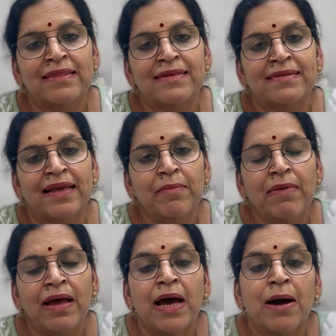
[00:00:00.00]
the same,
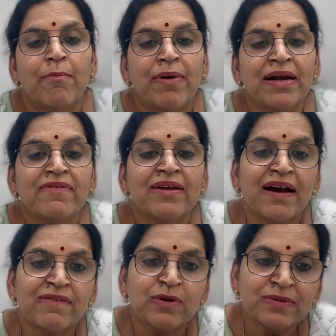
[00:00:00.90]
but we
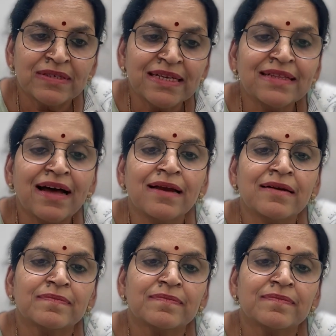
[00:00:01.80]
have to see that